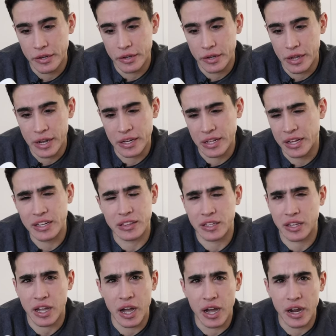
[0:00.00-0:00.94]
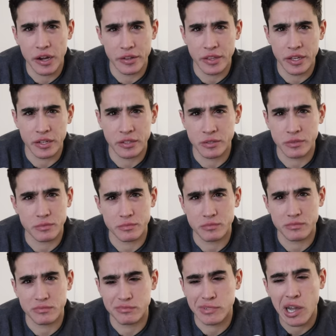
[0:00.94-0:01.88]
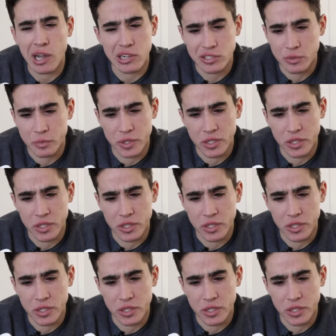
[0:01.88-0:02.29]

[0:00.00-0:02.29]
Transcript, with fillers: And anything higher than 100